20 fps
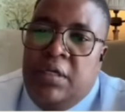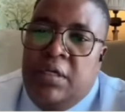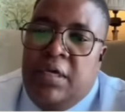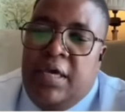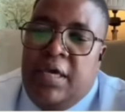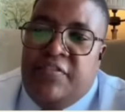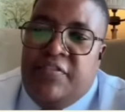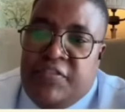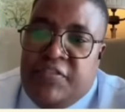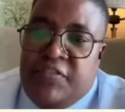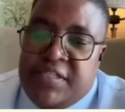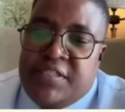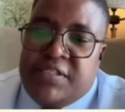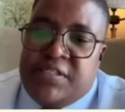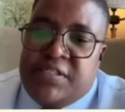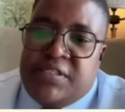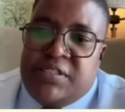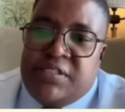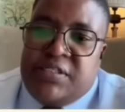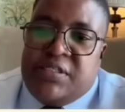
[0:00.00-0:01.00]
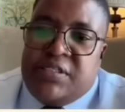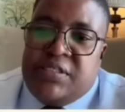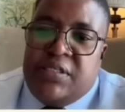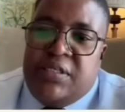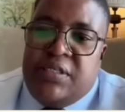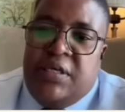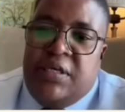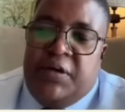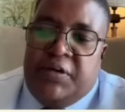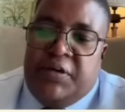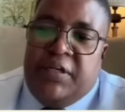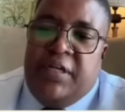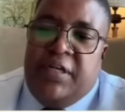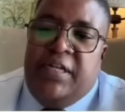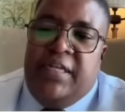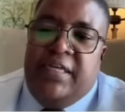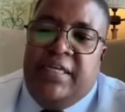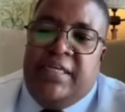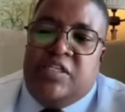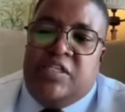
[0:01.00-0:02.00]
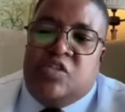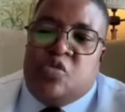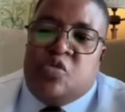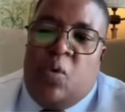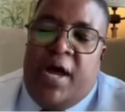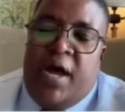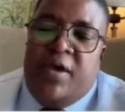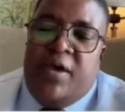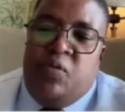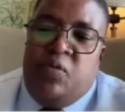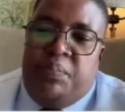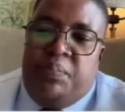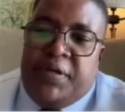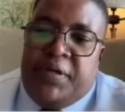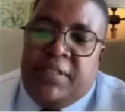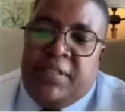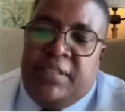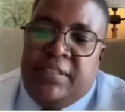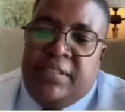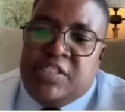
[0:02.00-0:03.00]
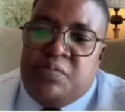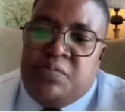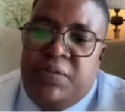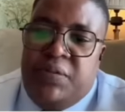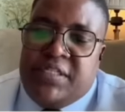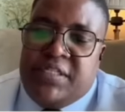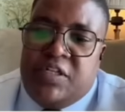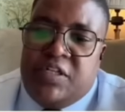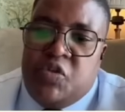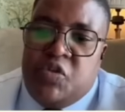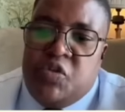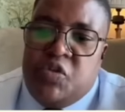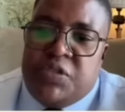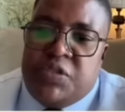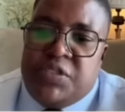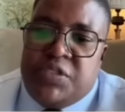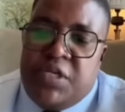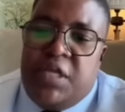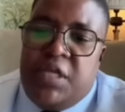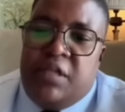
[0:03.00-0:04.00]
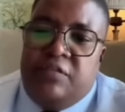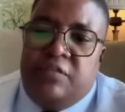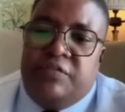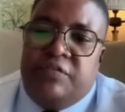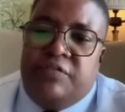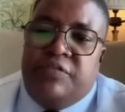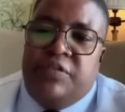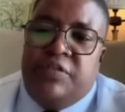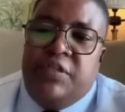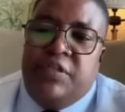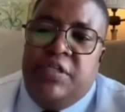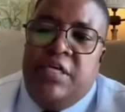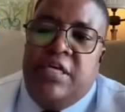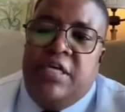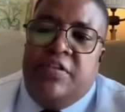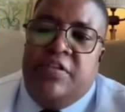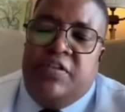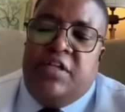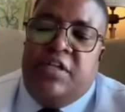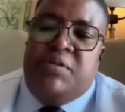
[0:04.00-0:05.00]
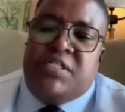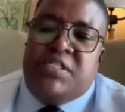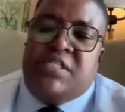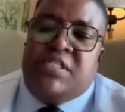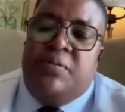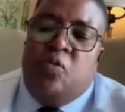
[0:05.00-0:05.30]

And this really is why we bring this matter to yourself, that Mr.